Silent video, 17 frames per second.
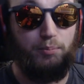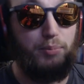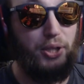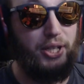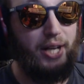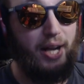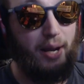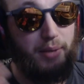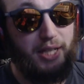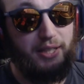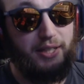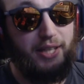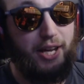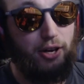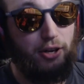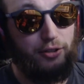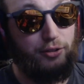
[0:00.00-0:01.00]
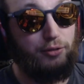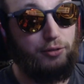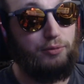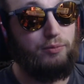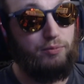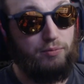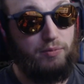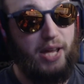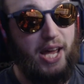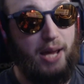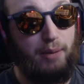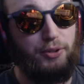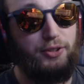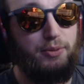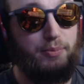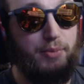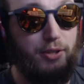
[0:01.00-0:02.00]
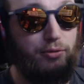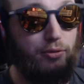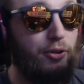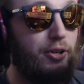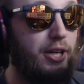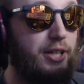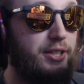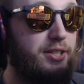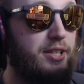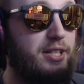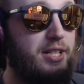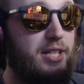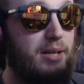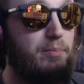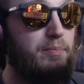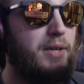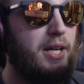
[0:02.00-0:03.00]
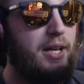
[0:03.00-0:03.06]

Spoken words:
but I mean, they are able to be thrown onto the team.